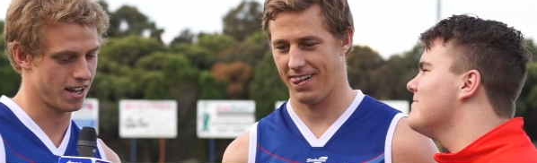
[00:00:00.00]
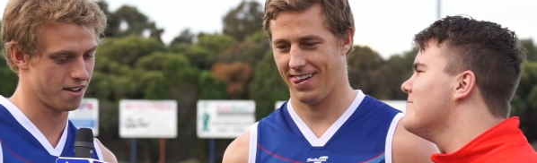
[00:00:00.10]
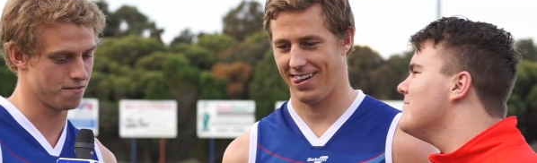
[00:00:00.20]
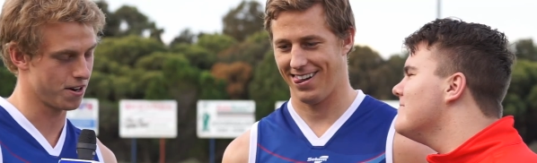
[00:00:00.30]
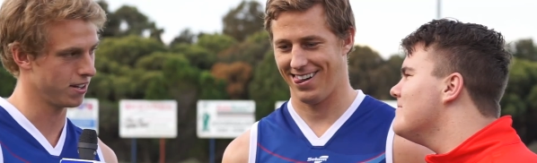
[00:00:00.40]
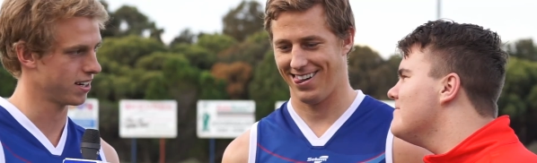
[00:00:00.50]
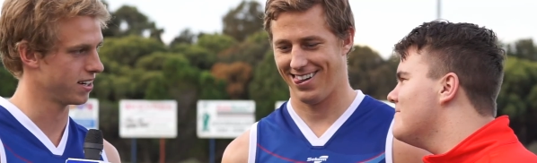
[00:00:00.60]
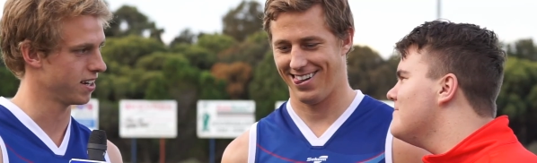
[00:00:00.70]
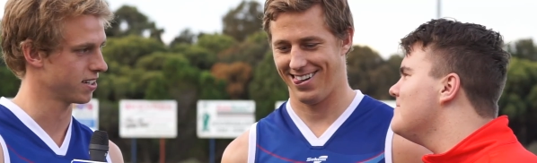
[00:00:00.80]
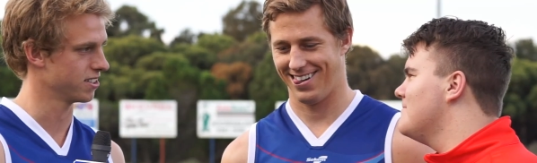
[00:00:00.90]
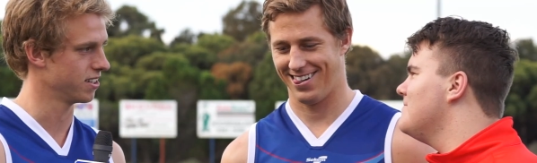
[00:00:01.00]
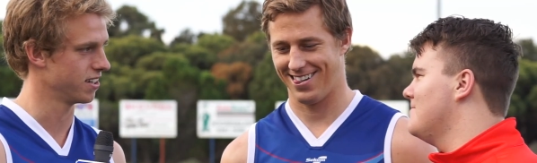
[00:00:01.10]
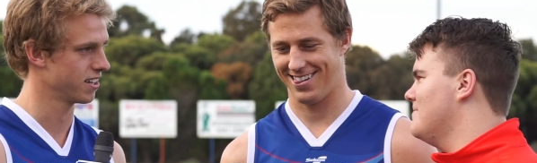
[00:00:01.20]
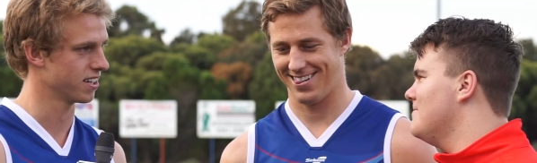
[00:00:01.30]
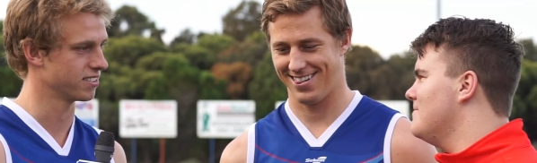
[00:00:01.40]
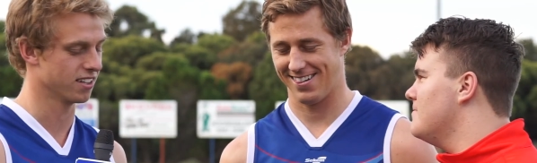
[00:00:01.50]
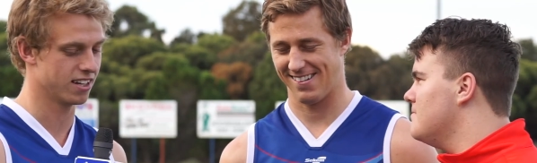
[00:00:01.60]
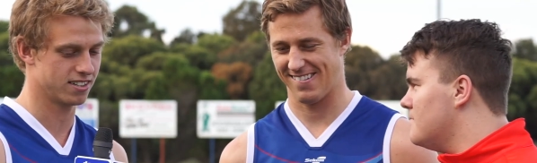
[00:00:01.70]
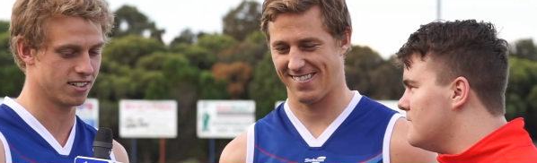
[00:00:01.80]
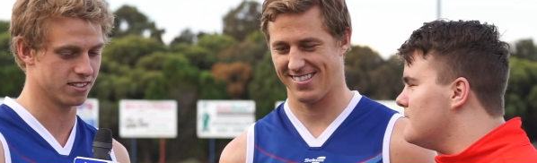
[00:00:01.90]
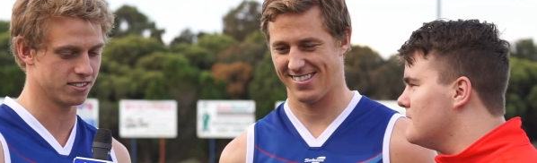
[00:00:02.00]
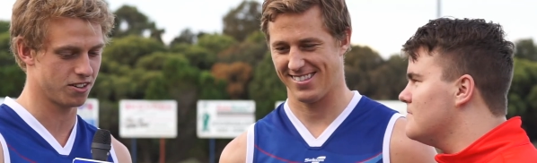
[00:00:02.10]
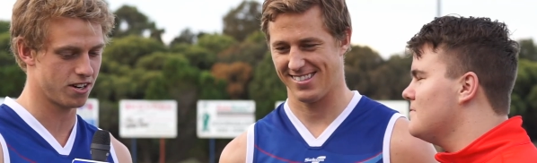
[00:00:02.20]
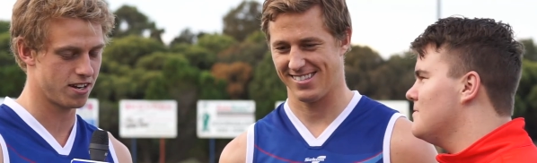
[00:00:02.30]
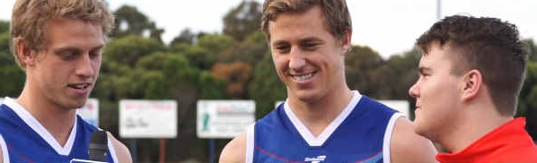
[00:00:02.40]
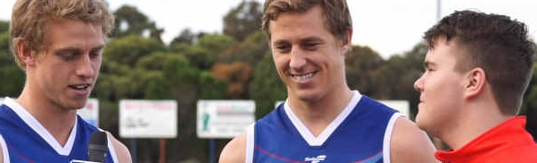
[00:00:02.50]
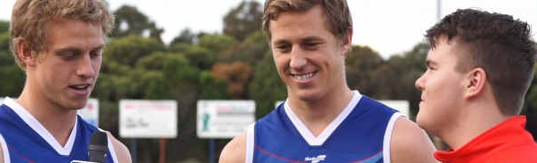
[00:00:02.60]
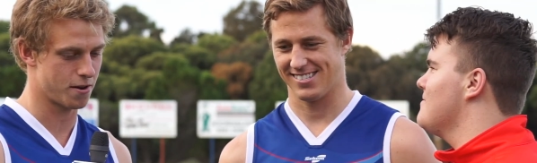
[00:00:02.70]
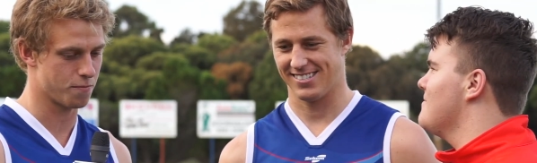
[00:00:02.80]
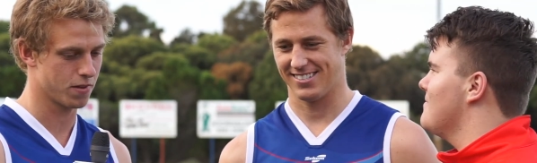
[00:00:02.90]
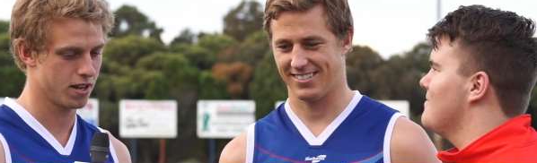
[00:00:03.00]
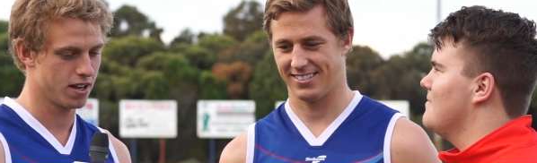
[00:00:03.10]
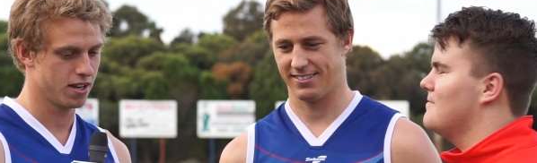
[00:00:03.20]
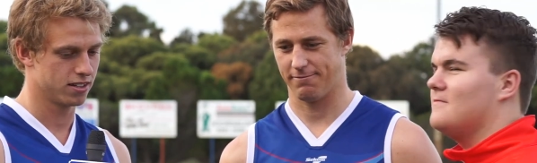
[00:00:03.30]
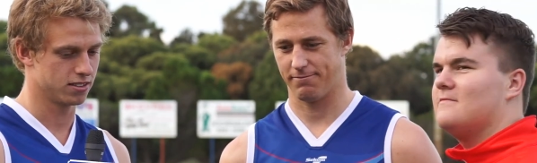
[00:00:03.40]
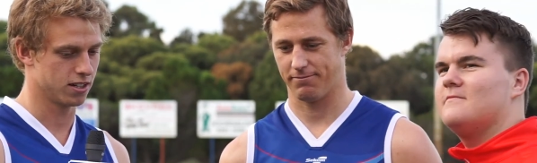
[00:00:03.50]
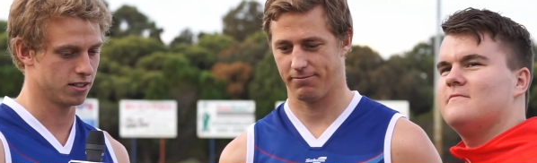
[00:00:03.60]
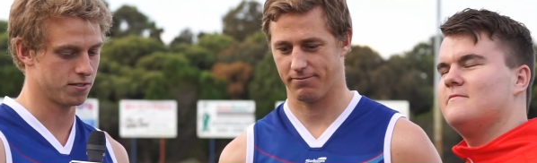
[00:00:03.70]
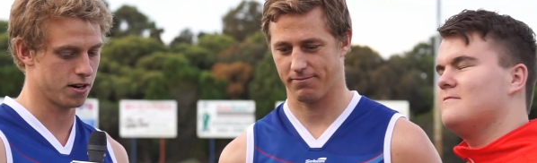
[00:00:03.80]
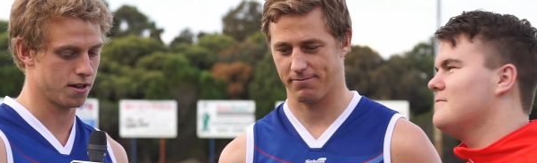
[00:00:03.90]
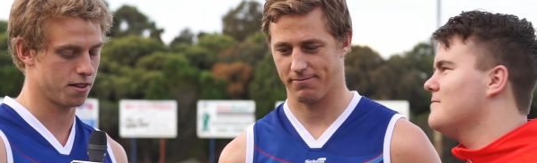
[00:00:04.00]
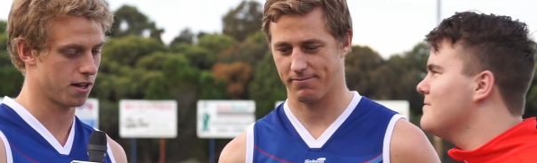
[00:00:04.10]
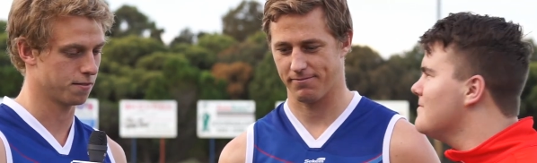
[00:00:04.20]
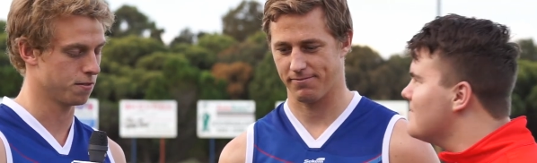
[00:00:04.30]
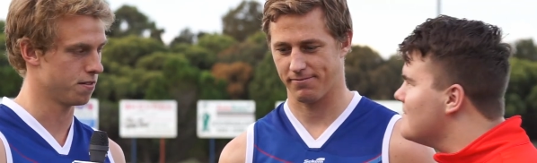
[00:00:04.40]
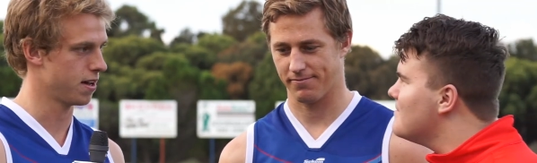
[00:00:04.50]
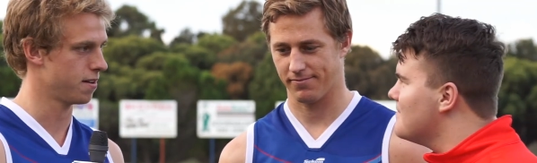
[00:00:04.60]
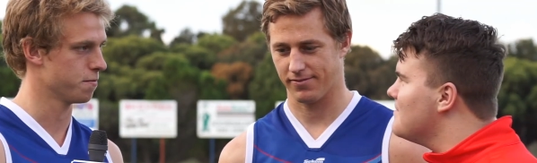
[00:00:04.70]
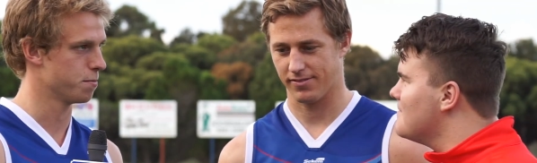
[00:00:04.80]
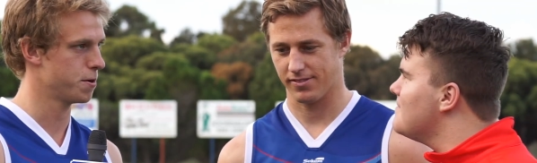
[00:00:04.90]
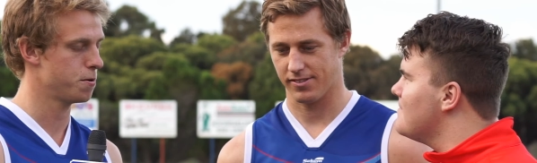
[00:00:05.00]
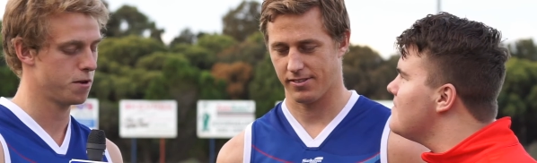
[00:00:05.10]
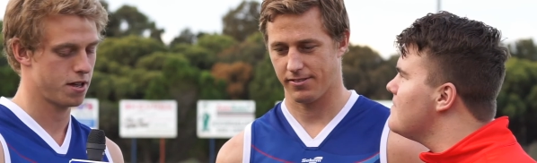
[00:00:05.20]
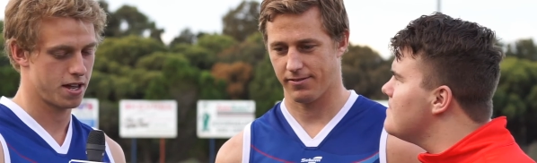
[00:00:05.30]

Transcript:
Speaker 1: uh, very lucky to actually get selected in the side. Um, so very thankful of that from Bill.